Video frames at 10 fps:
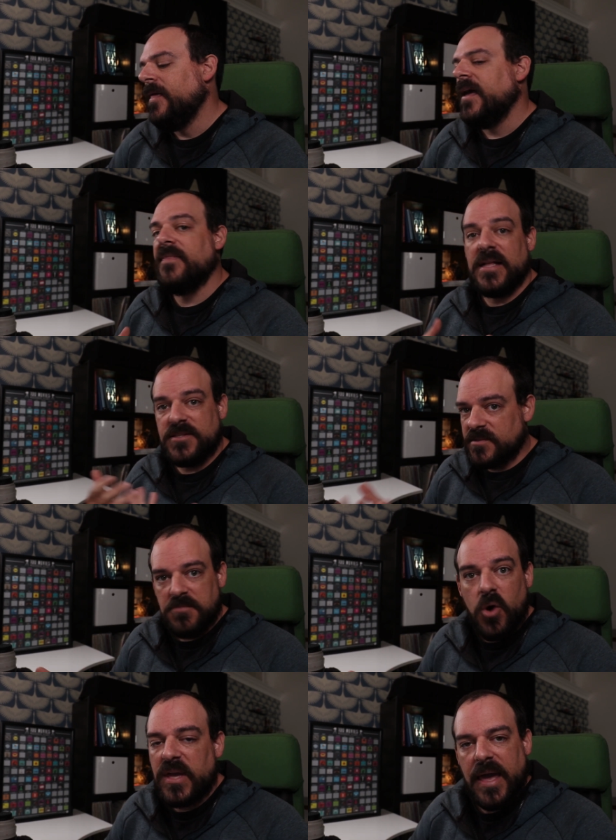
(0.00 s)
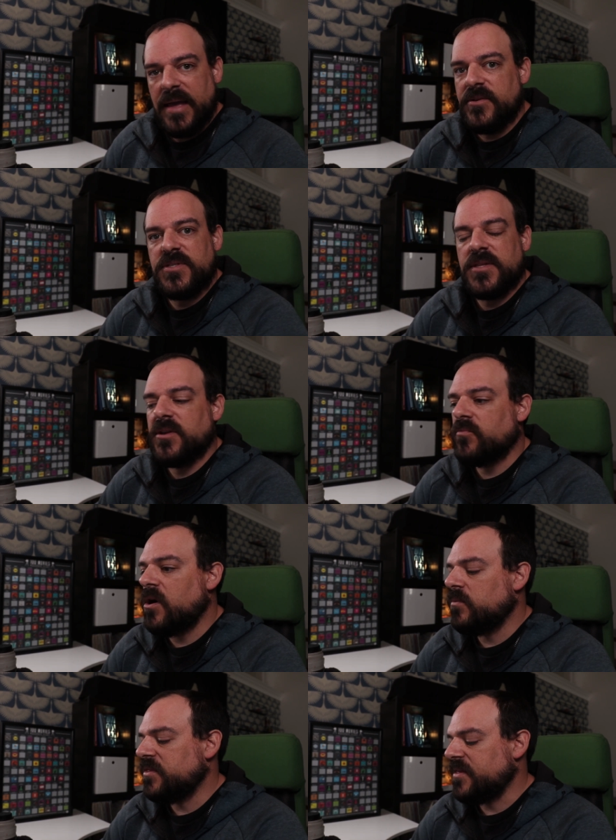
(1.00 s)
And that's okay, there's nothing
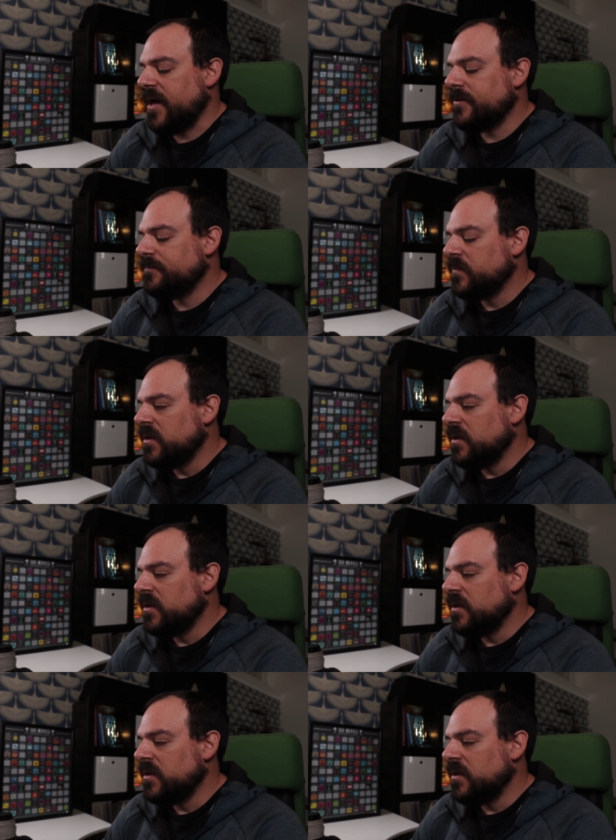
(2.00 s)
wrong with that